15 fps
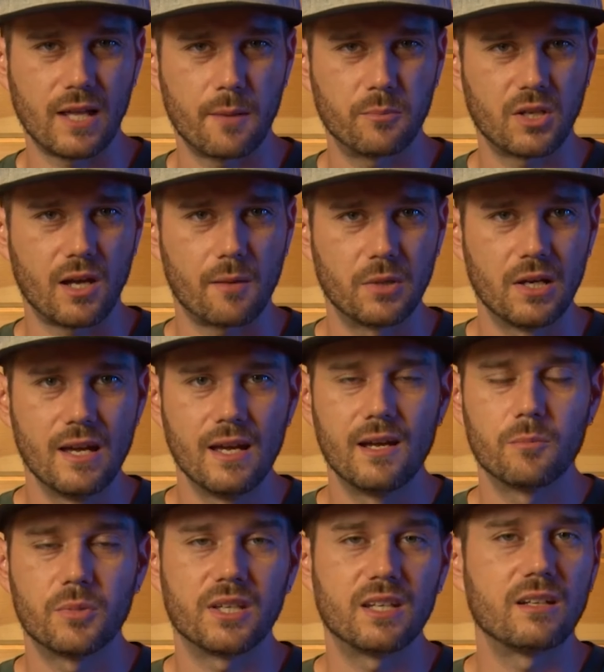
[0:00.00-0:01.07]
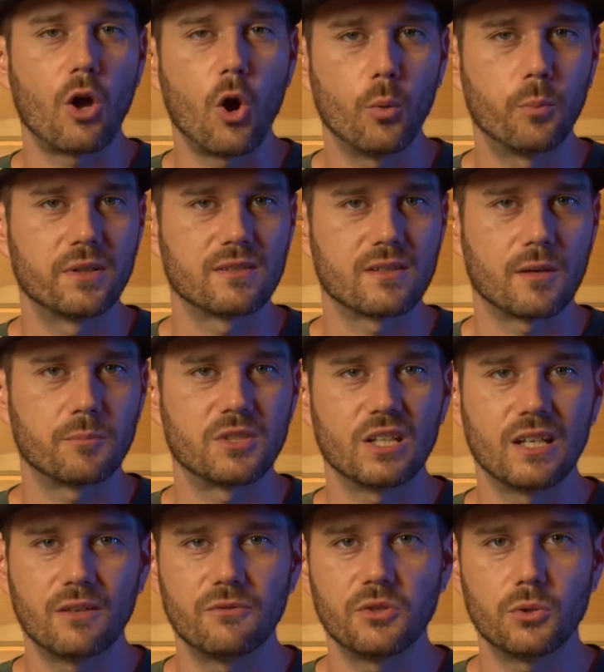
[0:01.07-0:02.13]
laptop, but then opens up to
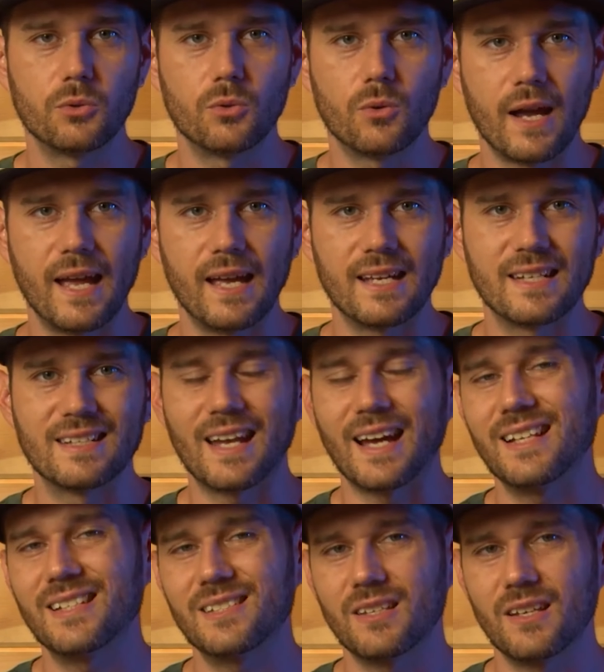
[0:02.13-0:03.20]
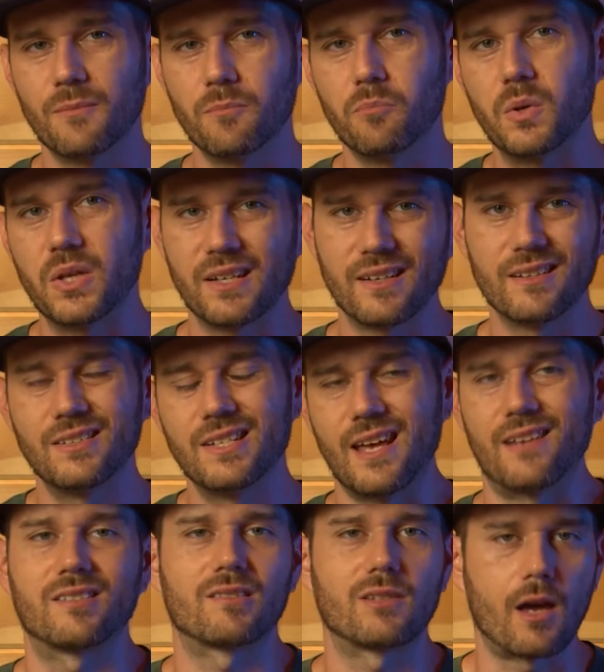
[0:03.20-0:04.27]
give you a nice big
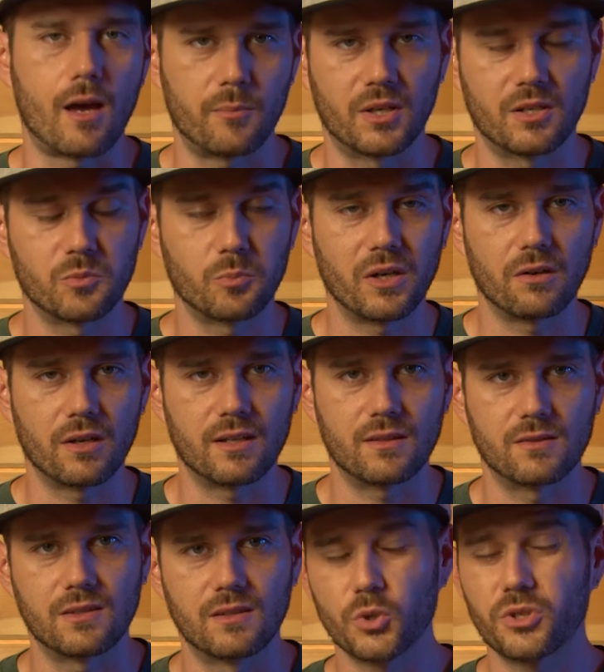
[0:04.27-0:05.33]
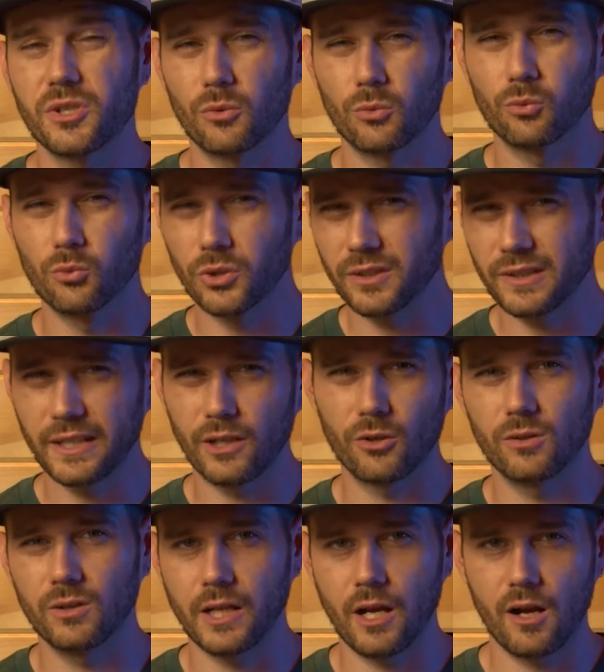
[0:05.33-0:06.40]
desktop experience. We're still really
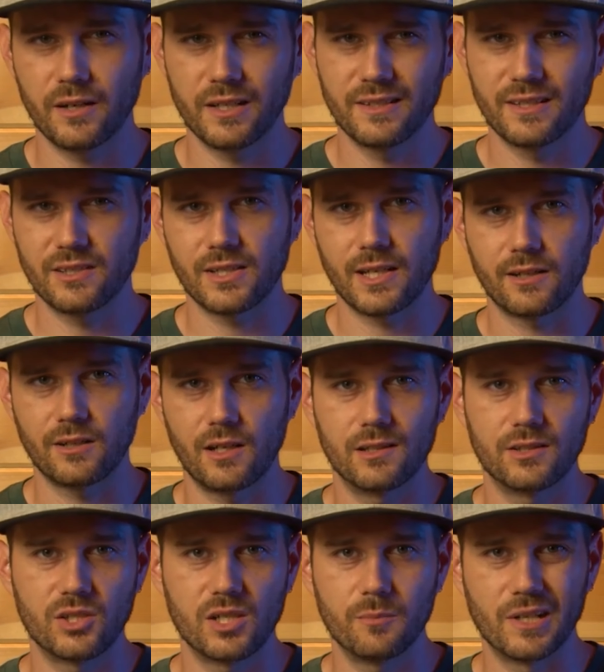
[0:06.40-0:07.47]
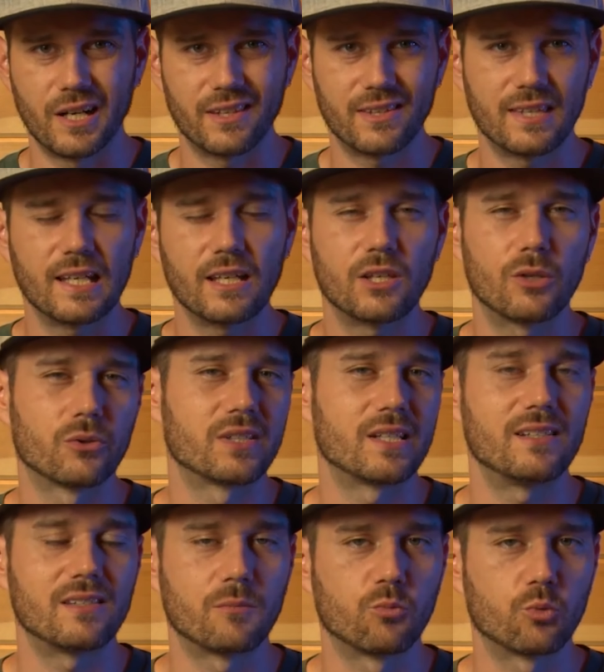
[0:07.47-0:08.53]
early on in this technology, but I think you'll
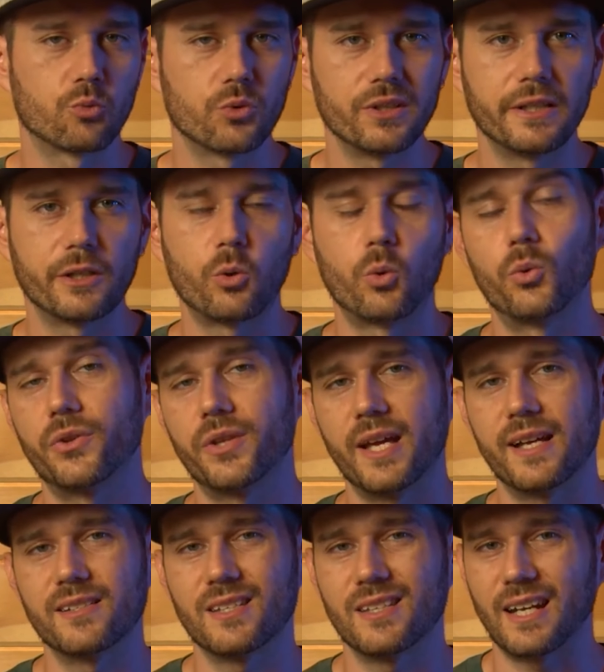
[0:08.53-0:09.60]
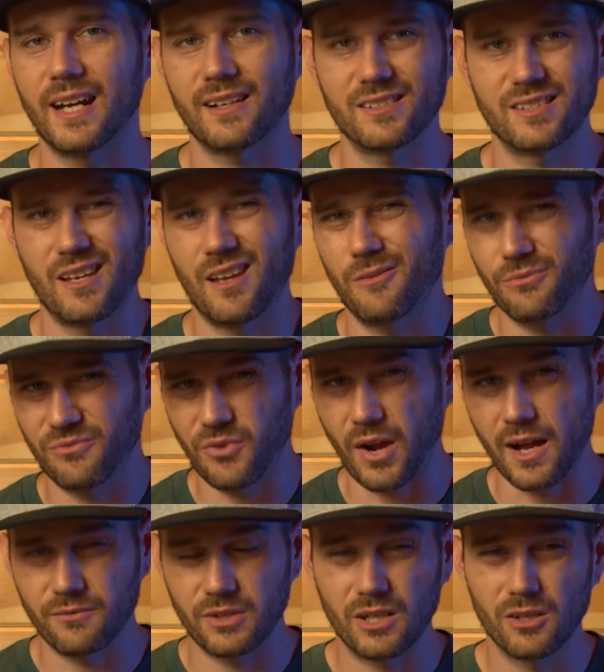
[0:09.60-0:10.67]
see some really cool things in the next, say,
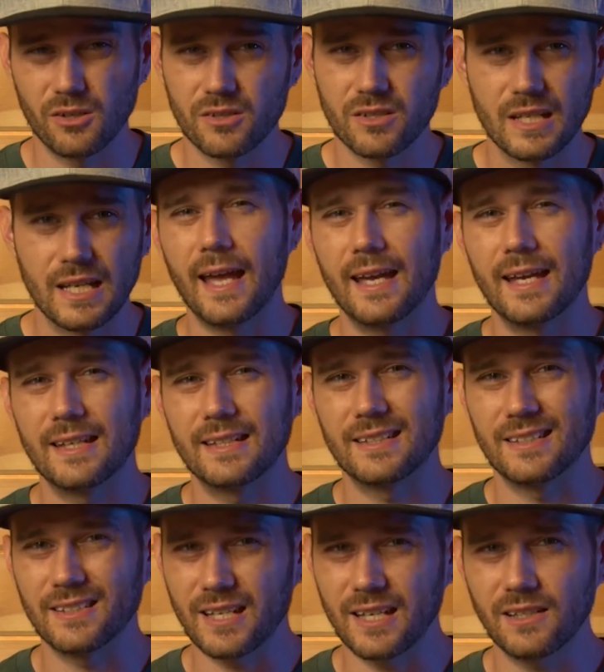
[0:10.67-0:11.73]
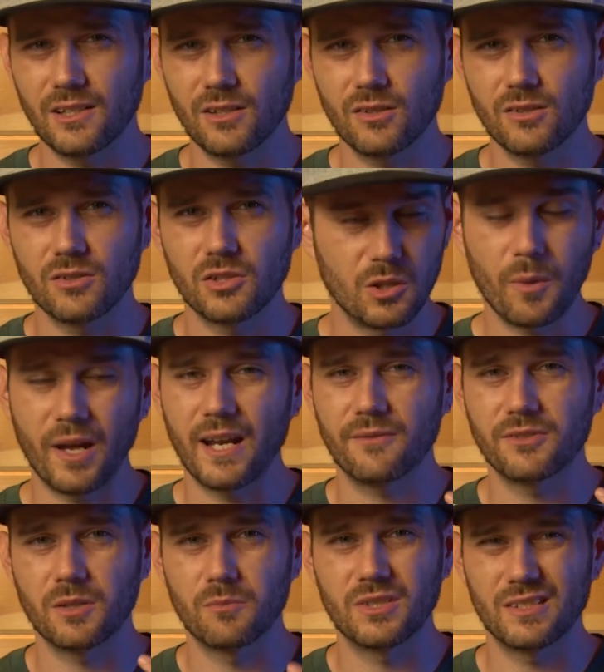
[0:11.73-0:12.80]
5 years. And in 10 years, you might have
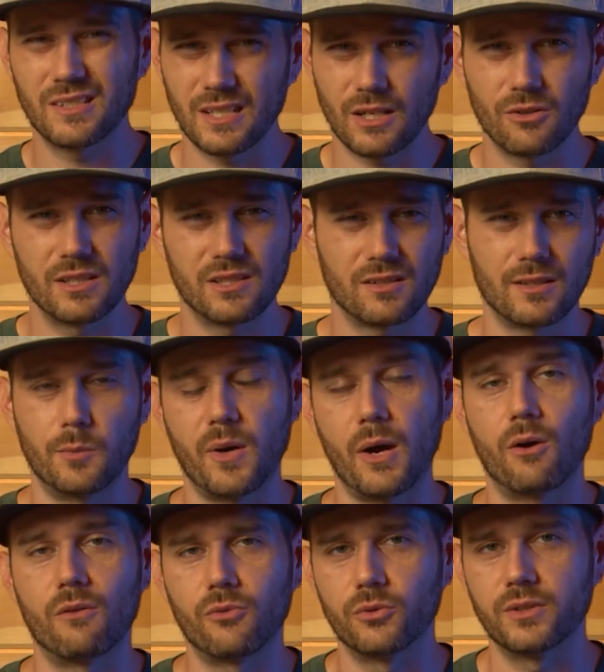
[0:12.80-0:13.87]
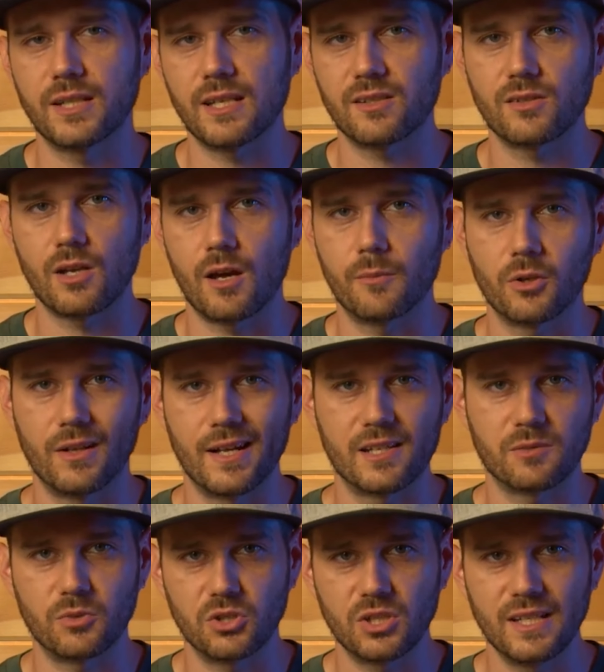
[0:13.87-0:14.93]
some seriously powerful desktop
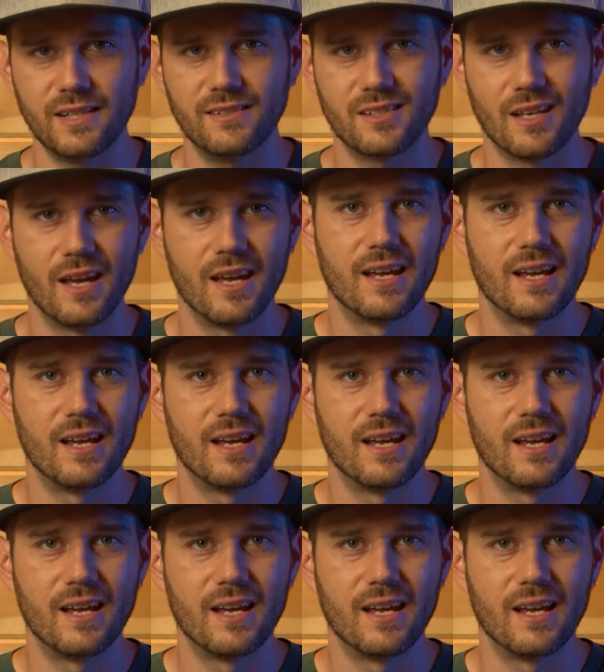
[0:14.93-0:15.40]
class machines